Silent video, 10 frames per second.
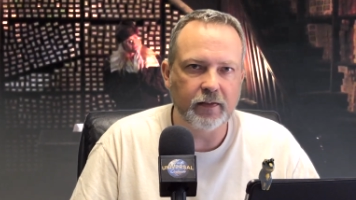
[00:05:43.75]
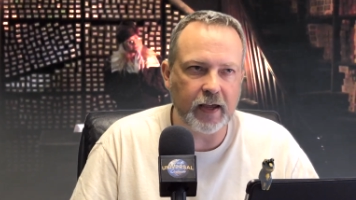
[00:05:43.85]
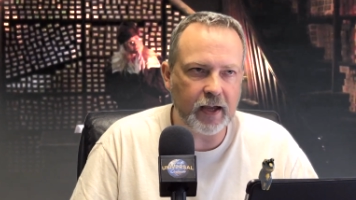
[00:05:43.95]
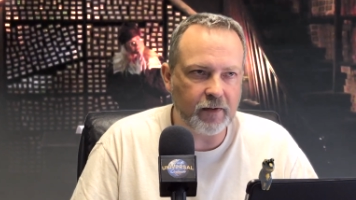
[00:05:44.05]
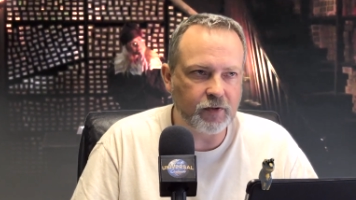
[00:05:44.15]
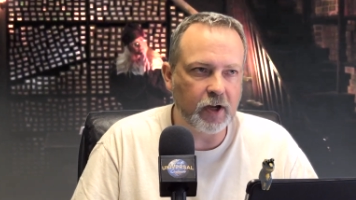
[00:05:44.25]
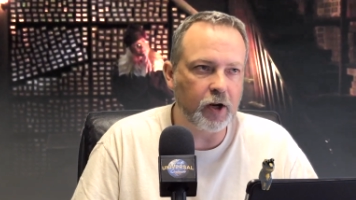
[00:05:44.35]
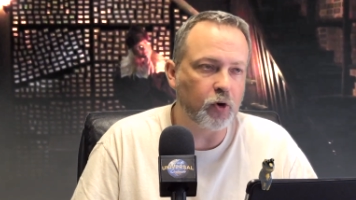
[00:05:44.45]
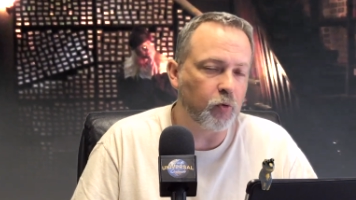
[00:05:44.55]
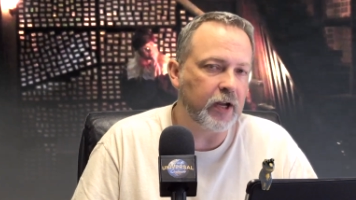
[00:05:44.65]
They have
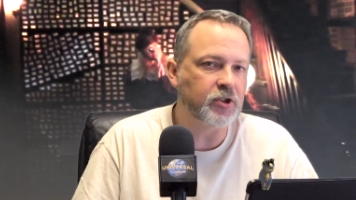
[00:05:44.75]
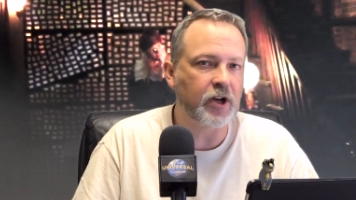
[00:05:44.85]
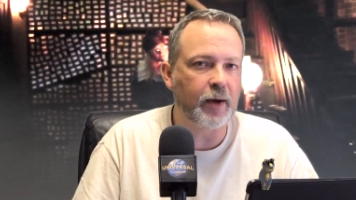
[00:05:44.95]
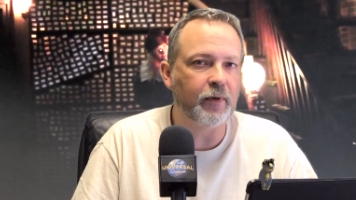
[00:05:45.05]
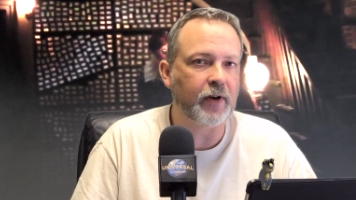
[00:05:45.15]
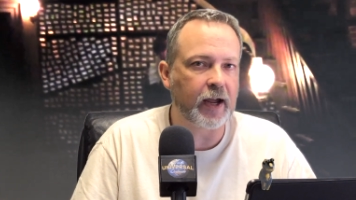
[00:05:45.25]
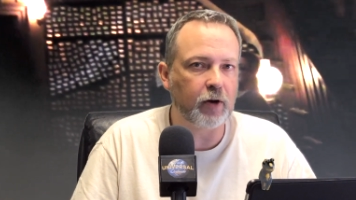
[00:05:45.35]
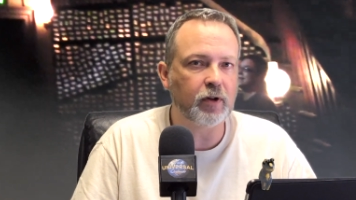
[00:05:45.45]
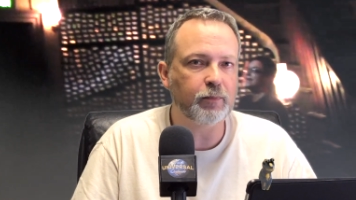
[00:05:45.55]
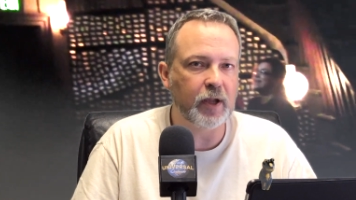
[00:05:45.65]
done a great job of
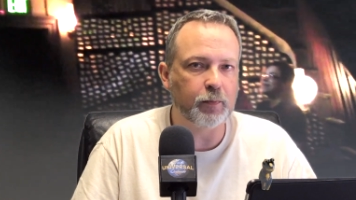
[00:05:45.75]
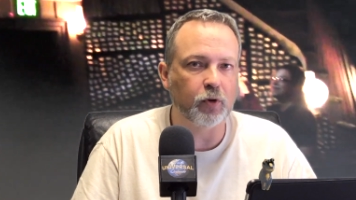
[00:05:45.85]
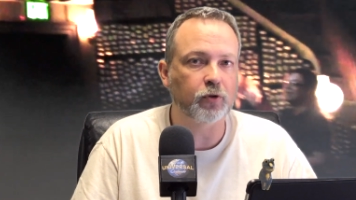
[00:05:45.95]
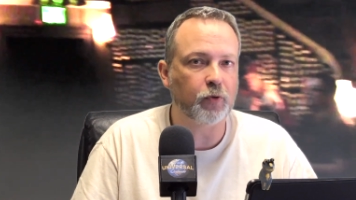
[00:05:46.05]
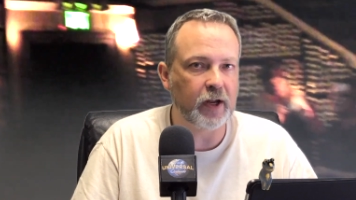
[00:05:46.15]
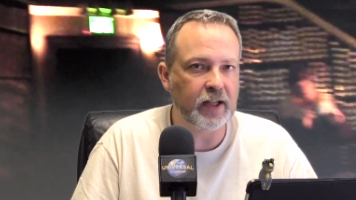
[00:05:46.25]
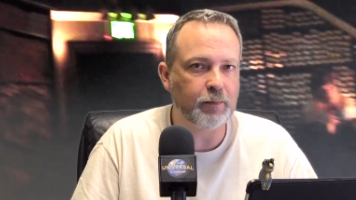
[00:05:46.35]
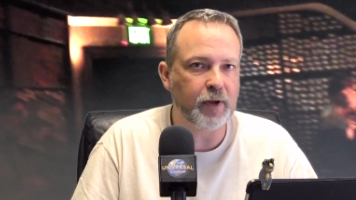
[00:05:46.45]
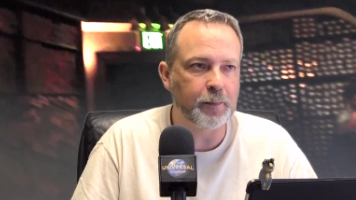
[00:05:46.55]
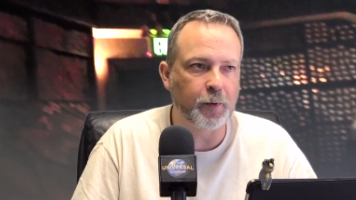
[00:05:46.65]
hiring people,
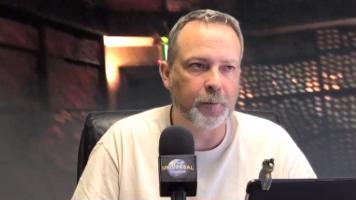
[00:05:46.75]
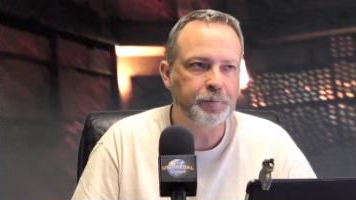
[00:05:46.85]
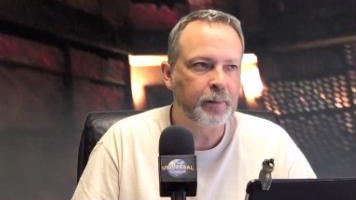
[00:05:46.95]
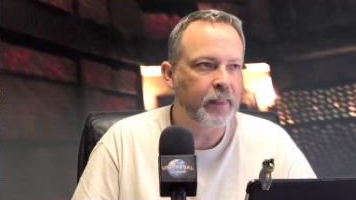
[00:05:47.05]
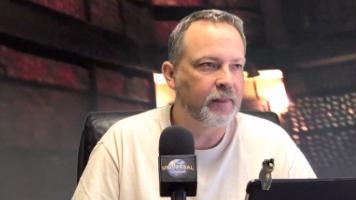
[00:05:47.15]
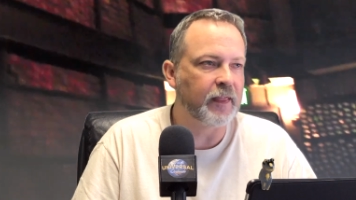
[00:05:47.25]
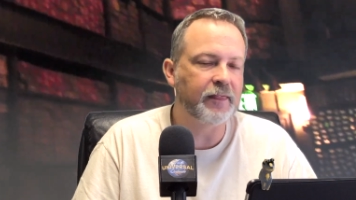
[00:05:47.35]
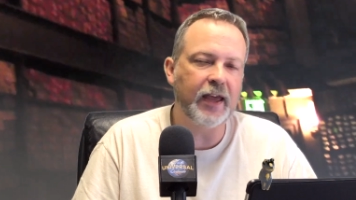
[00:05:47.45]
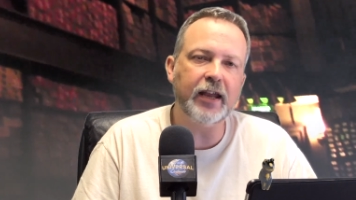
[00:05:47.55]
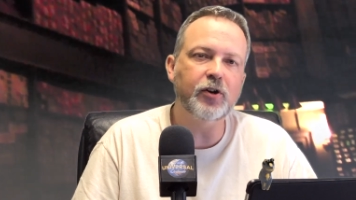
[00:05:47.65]
training people, that
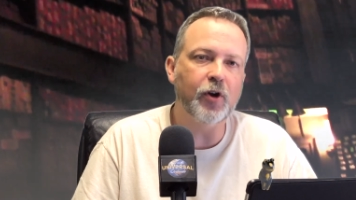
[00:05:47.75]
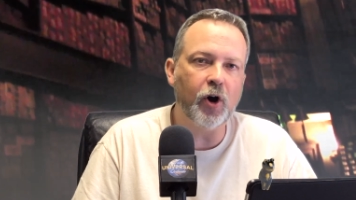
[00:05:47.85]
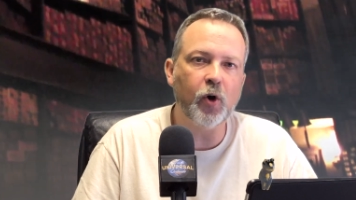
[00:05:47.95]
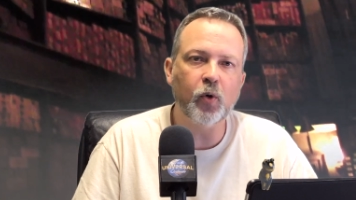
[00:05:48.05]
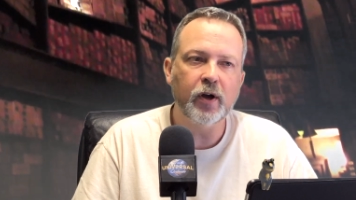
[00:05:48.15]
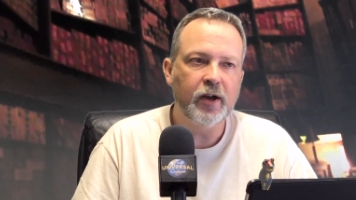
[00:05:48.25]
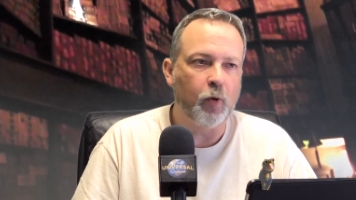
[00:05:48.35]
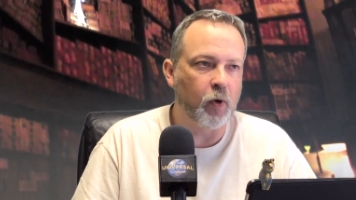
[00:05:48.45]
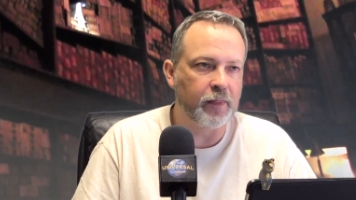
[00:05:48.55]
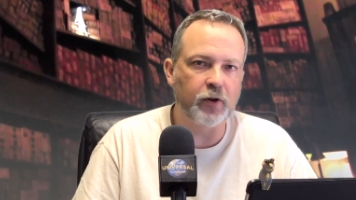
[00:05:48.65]
they know
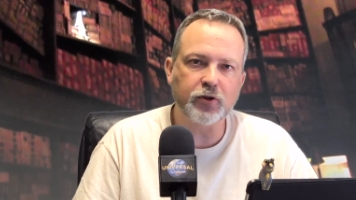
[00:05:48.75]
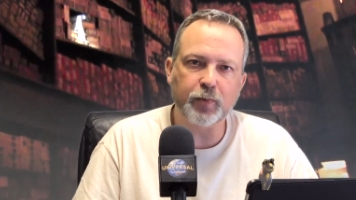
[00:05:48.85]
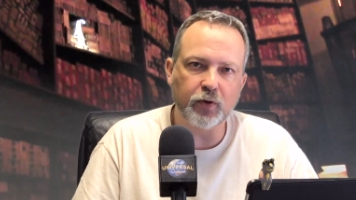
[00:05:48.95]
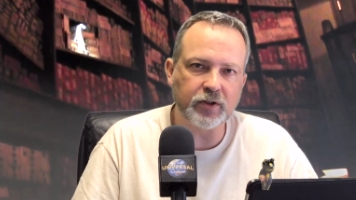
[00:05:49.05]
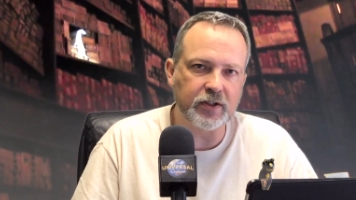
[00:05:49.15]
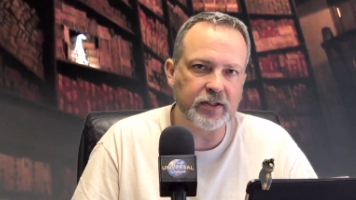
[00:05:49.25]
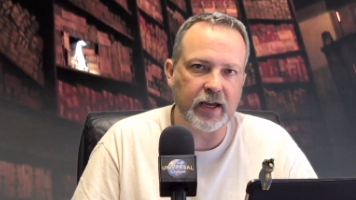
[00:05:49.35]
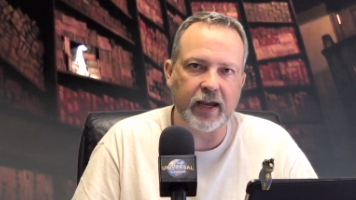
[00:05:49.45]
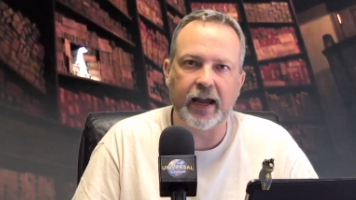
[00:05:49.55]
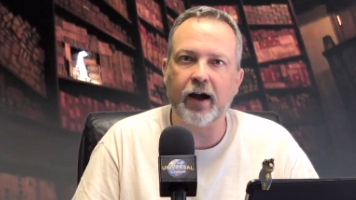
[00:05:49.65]
what they're supposed to
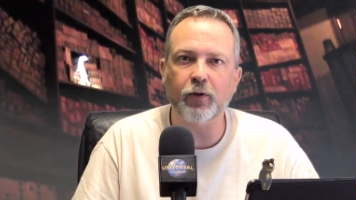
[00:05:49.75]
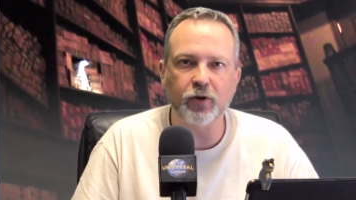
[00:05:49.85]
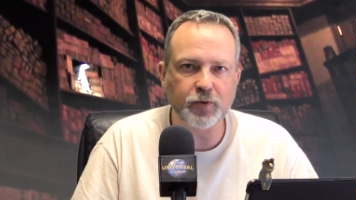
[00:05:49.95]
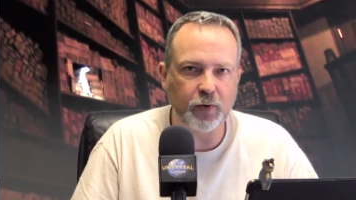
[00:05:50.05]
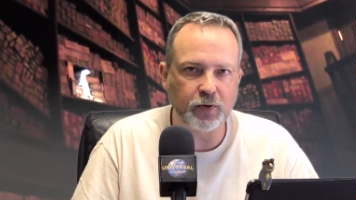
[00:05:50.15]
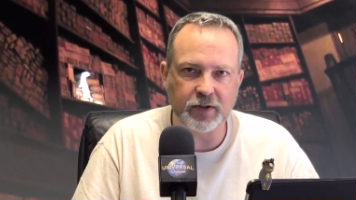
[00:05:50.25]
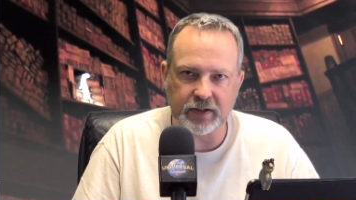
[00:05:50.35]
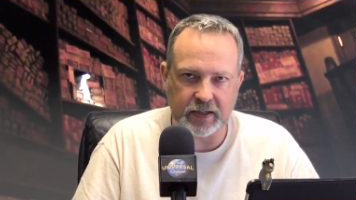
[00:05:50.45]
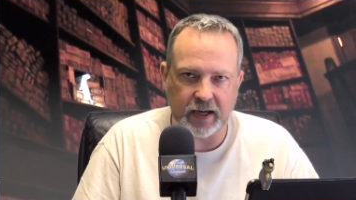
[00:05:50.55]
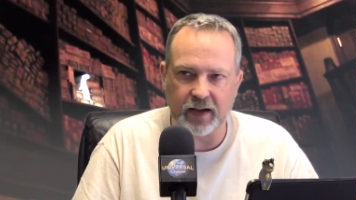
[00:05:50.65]
say, how they're supposed to
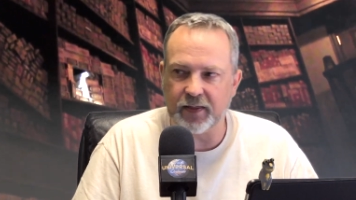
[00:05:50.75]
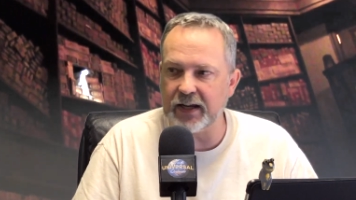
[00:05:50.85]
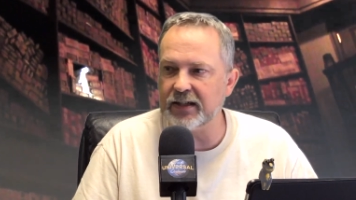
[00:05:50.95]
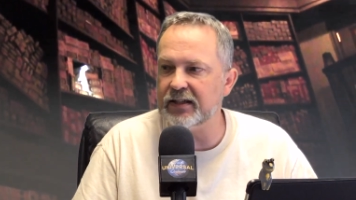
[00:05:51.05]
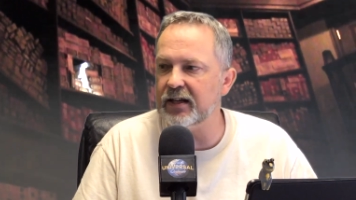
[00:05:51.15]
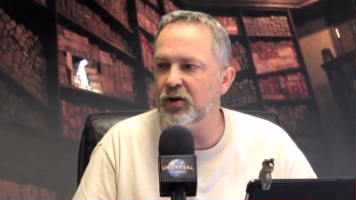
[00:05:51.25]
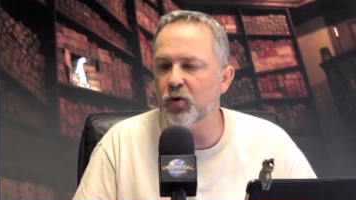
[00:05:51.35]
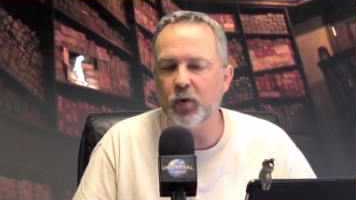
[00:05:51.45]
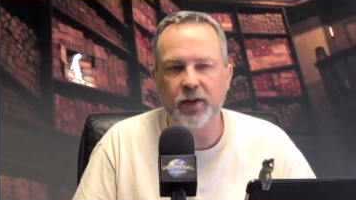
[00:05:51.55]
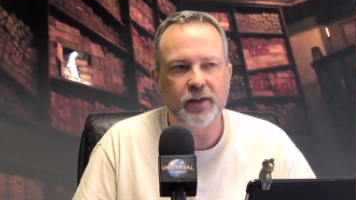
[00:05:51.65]
say it. They
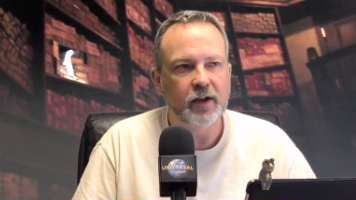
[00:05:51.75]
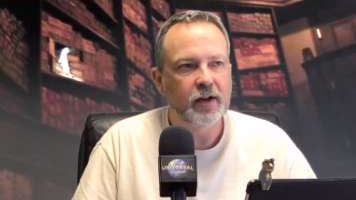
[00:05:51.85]
deal with